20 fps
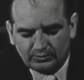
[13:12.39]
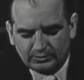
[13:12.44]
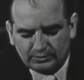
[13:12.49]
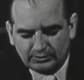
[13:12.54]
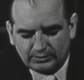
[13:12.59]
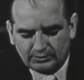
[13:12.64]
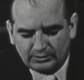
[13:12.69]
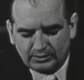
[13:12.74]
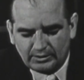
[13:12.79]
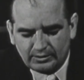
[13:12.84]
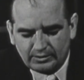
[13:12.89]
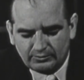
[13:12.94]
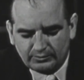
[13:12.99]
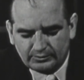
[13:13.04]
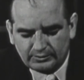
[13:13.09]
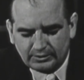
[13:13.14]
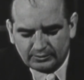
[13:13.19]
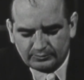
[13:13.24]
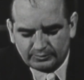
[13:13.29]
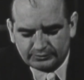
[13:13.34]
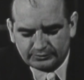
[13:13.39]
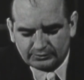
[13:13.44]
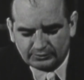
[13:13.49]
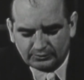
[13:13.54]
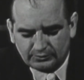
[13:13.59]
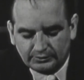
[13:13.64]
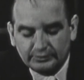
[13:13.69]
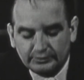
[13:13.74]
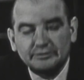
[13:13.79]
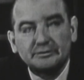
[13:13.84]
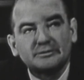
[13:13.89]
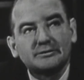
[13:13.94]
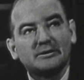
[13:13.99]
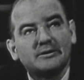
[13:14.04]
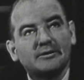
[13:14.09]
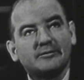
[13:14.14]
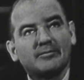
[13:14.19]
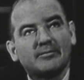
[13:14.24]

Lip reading: No, in line with that, Mr. Lawrence,